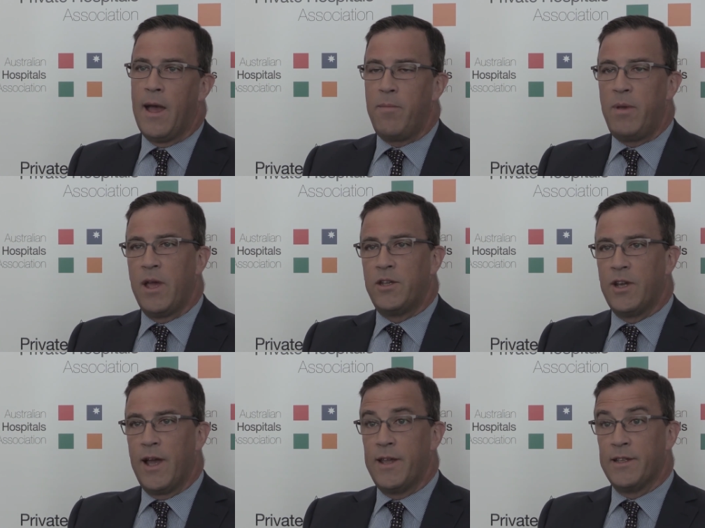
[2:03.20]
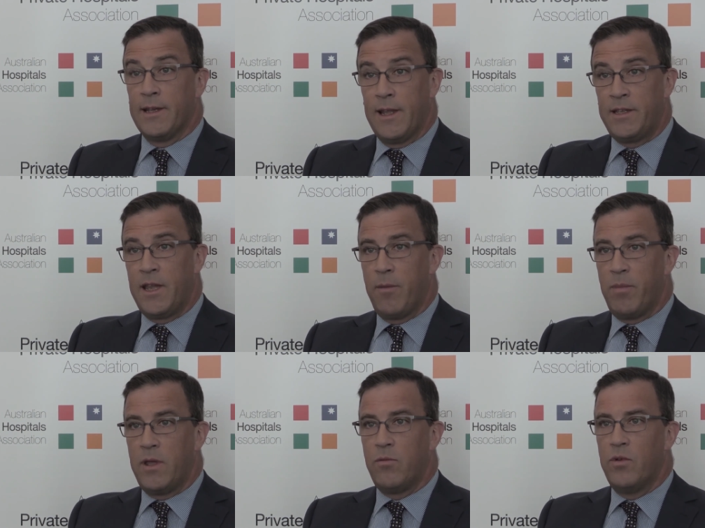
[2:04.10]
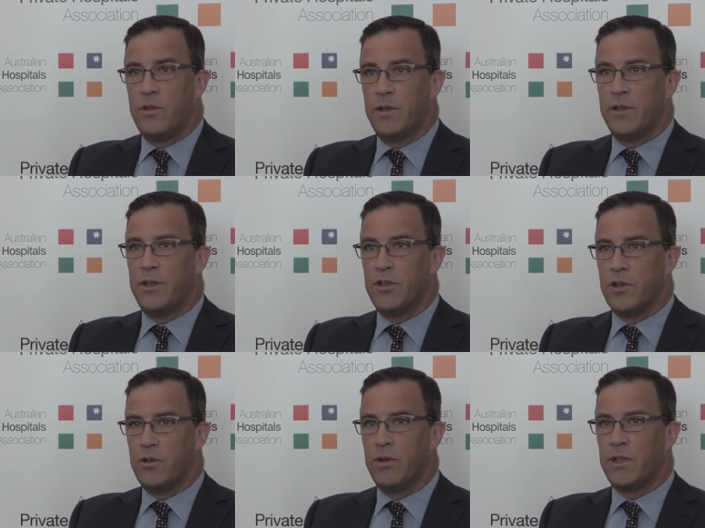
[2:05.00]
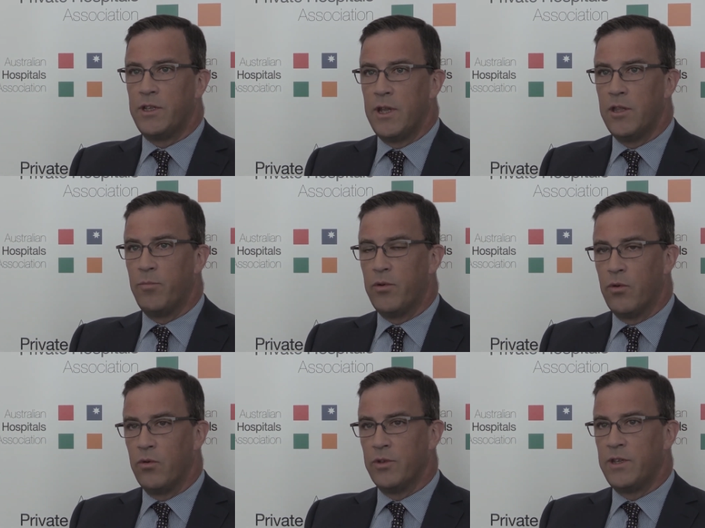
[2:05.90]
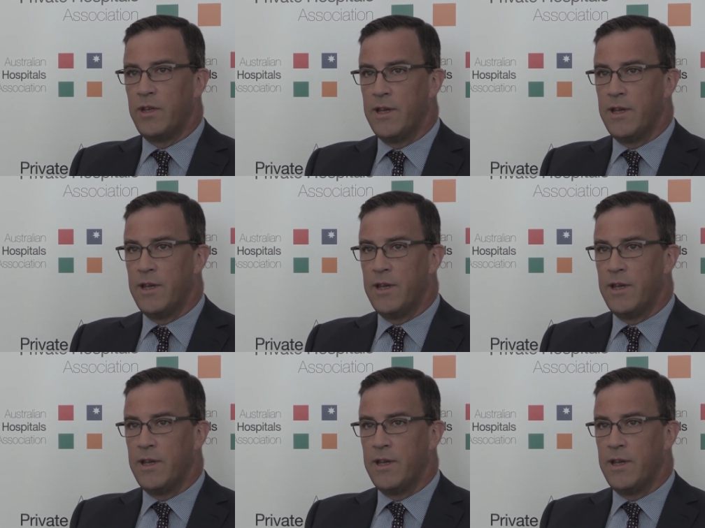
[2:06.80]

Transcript: APHA is less happy with the decision to extend the pause